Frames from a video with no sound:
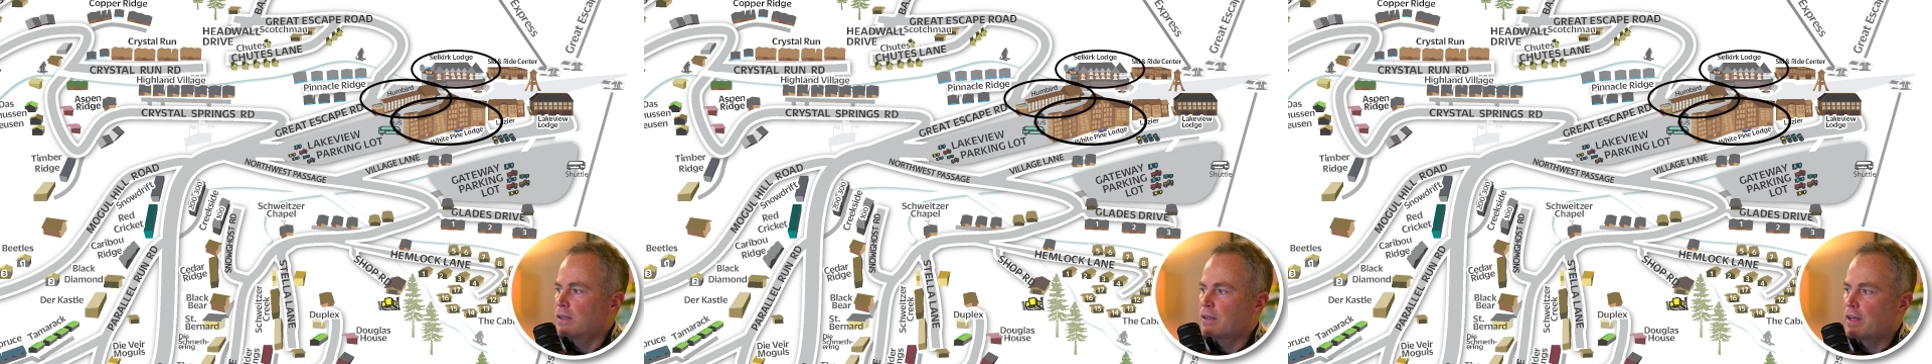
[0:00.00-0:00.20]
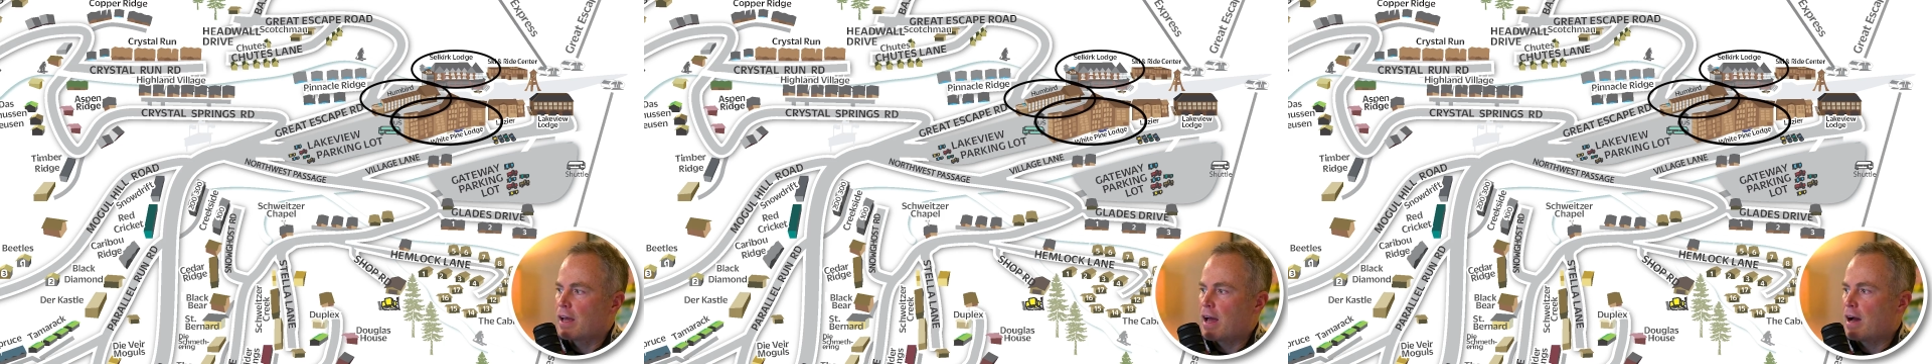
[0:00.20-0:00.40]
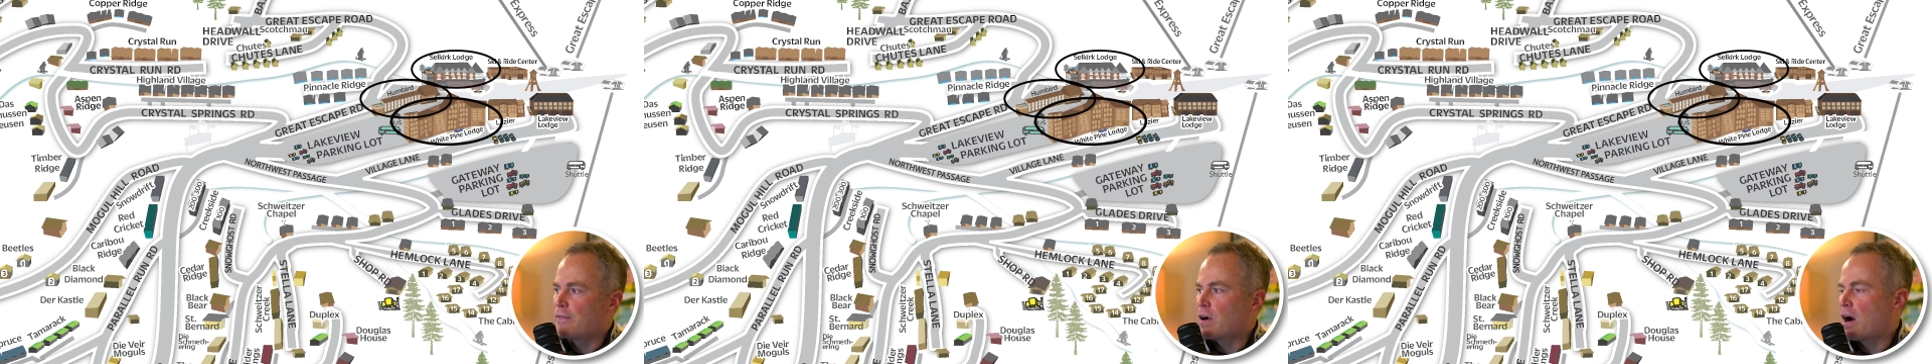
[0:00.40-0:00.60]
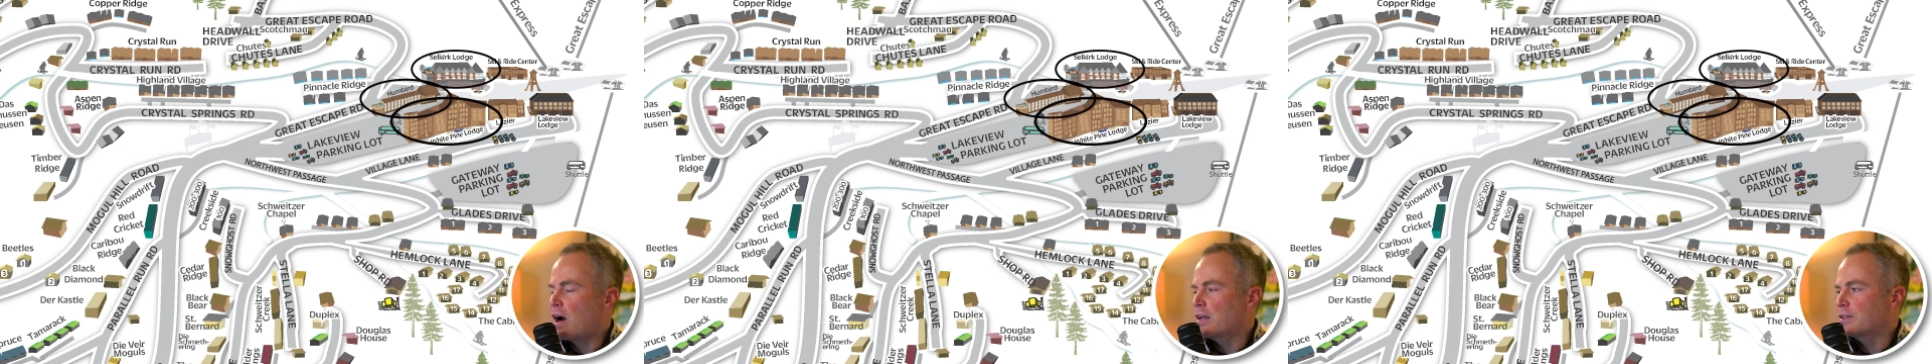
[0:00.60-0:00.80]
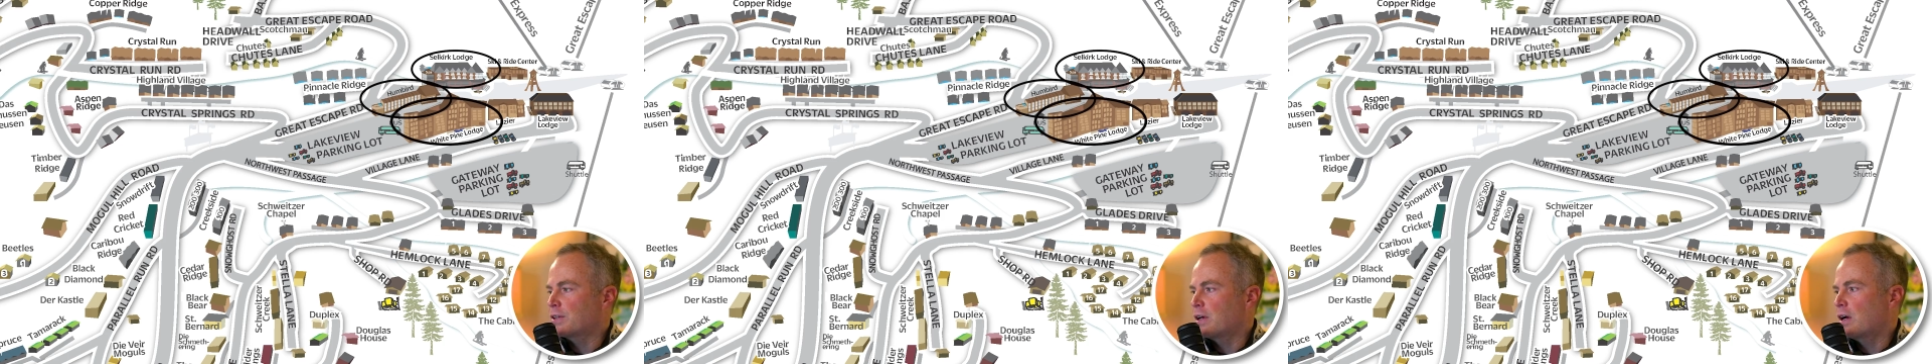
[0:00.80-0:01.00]
They have
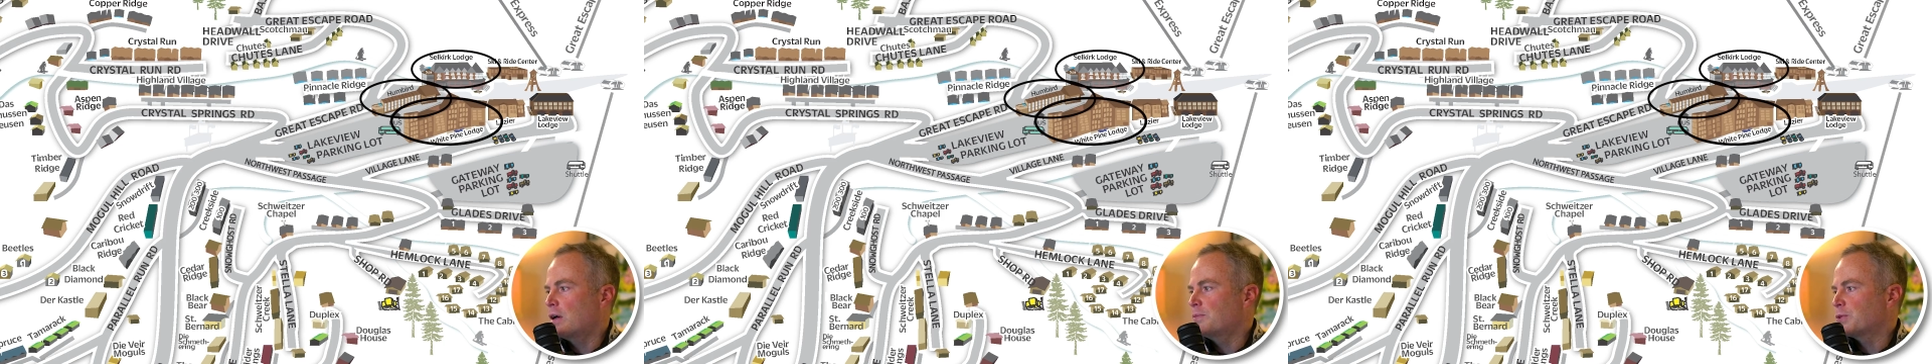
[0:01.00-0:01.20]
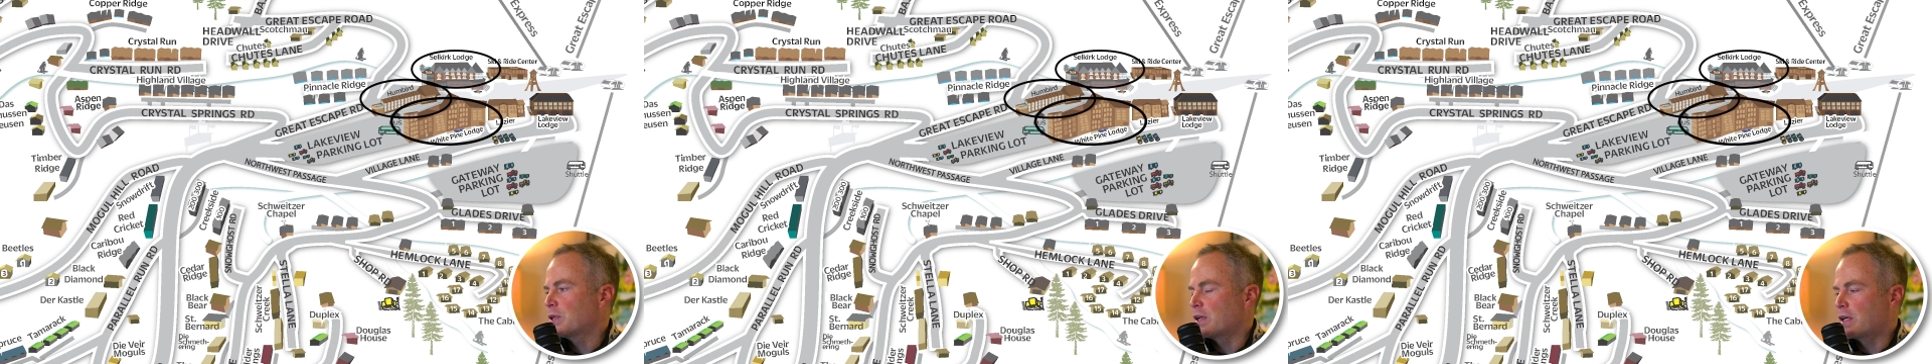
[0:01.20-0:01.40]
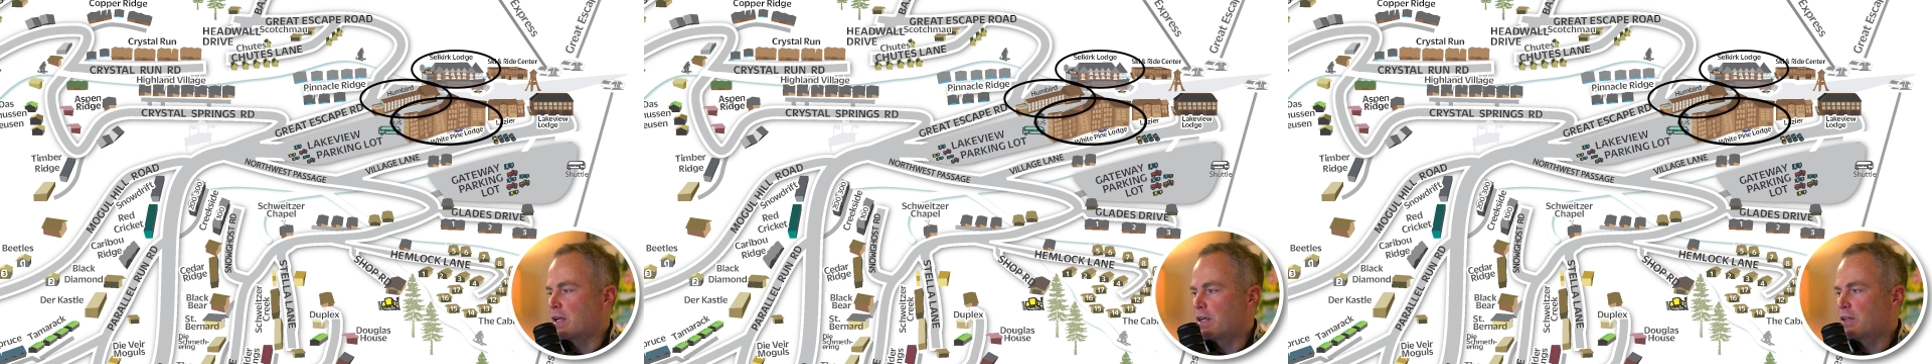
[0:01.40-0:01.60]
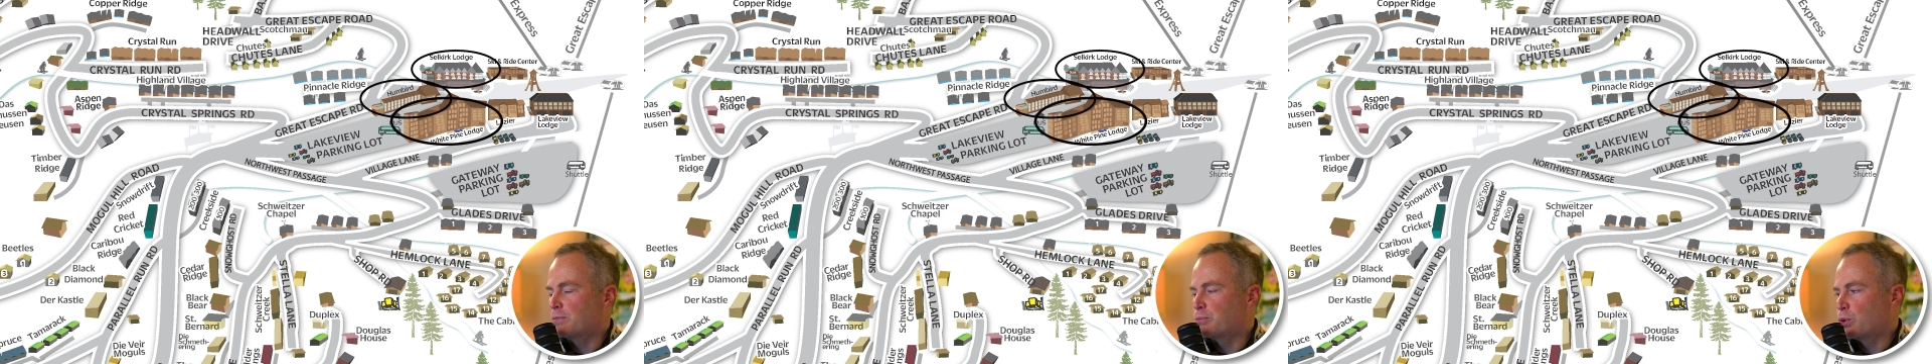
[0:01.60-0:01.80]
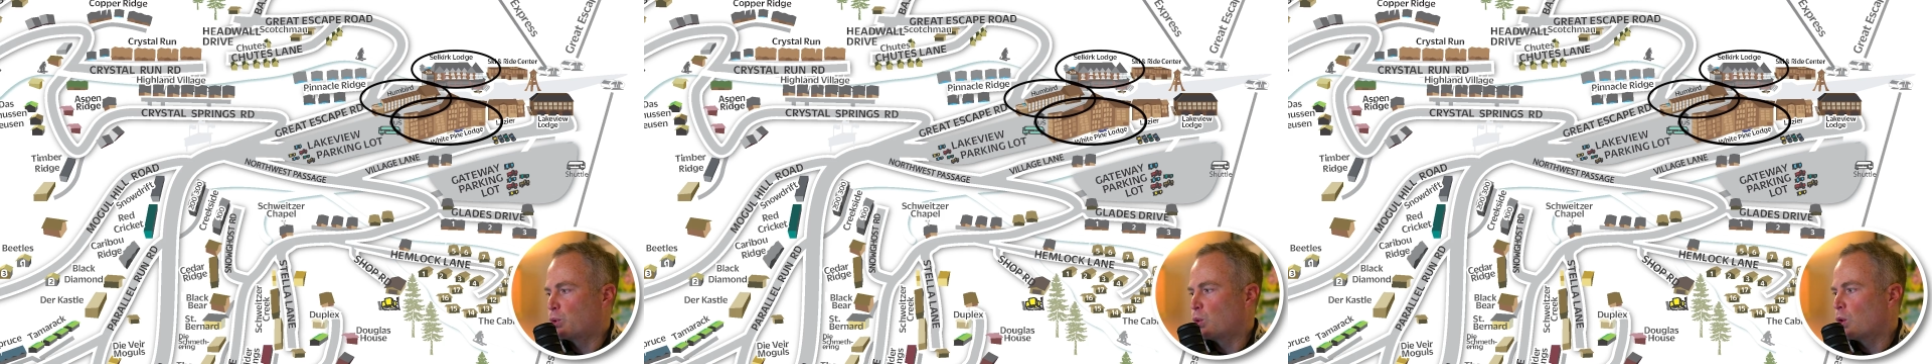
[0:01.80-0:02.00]
hot tubs and a heated
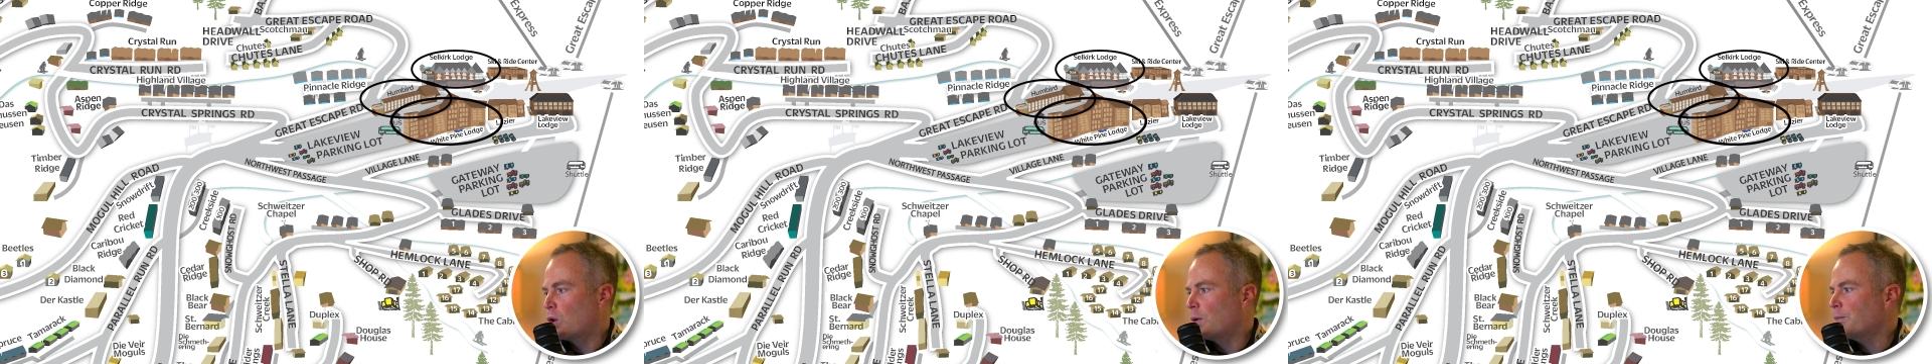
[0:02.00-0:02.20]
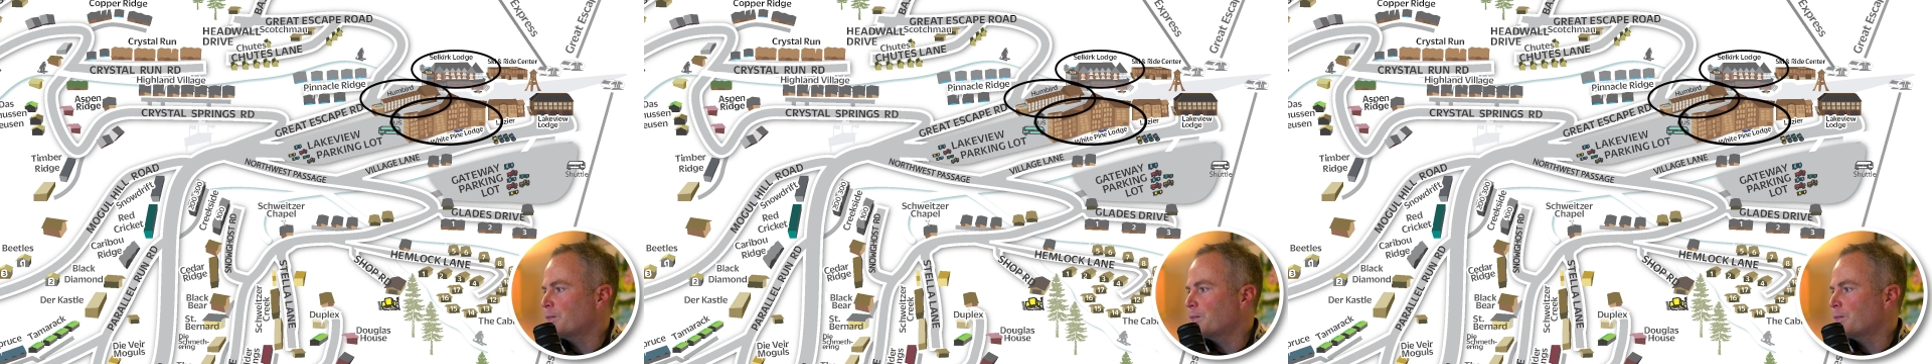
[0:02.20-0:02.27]
pool,